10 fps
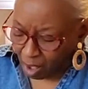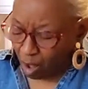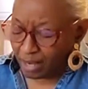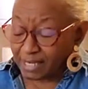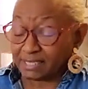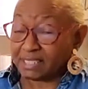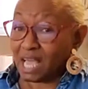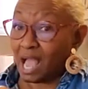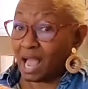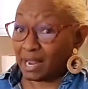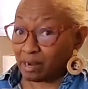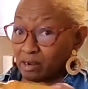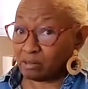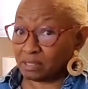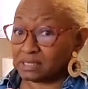an
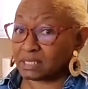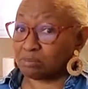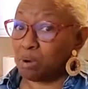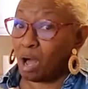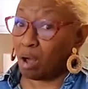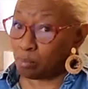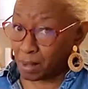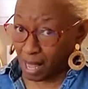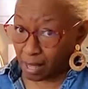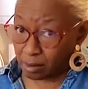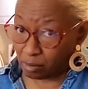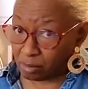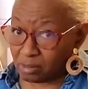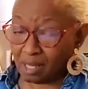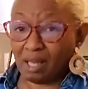entire small
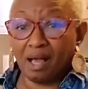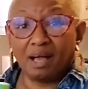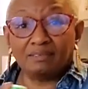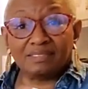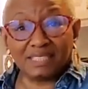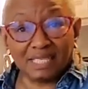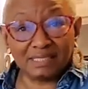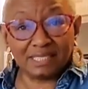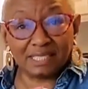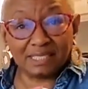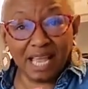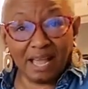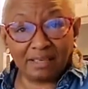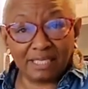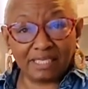bottle of Zesty
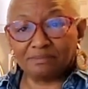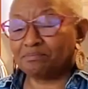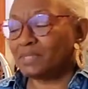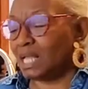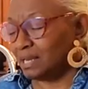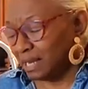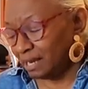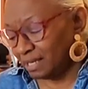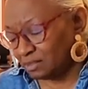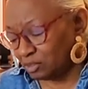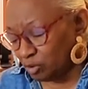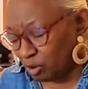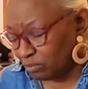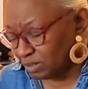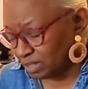Italian. Now, under
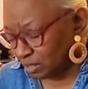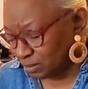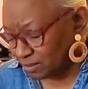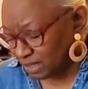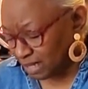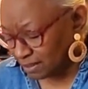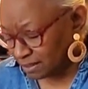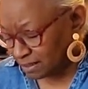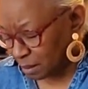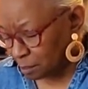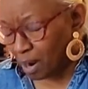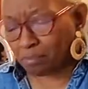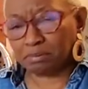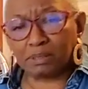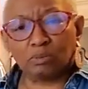normal circumstances, I
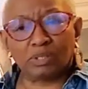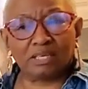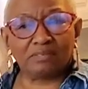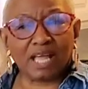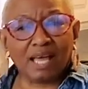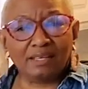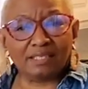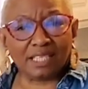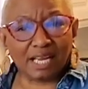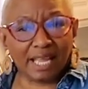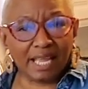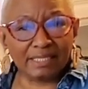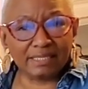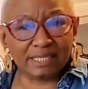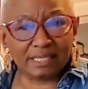probably would have gotten a
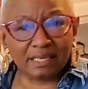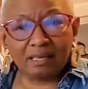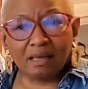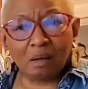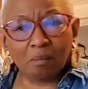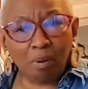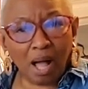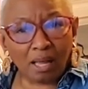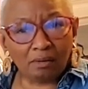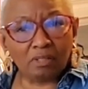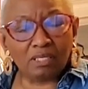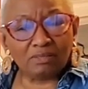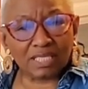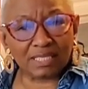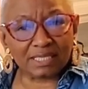gigantic bottle of
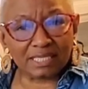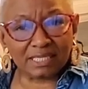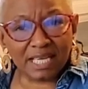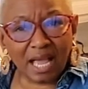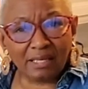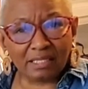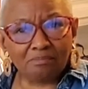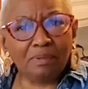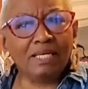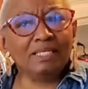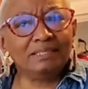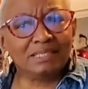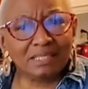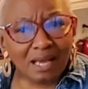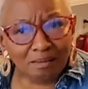Zesty Italian, but it's
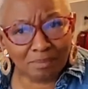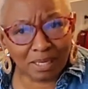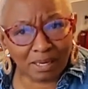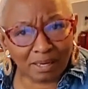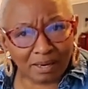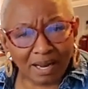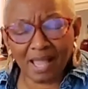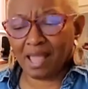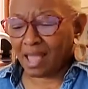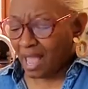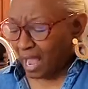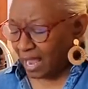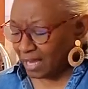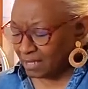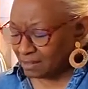summer.
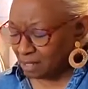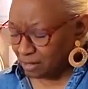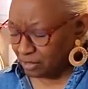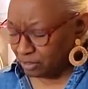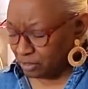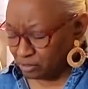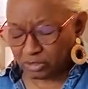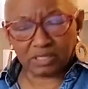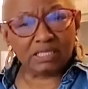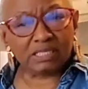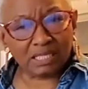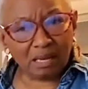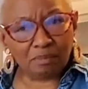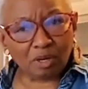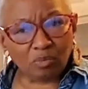And, you know, during the
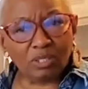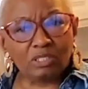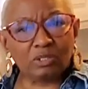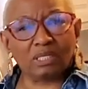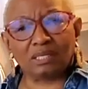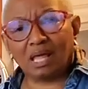summer, we're doing a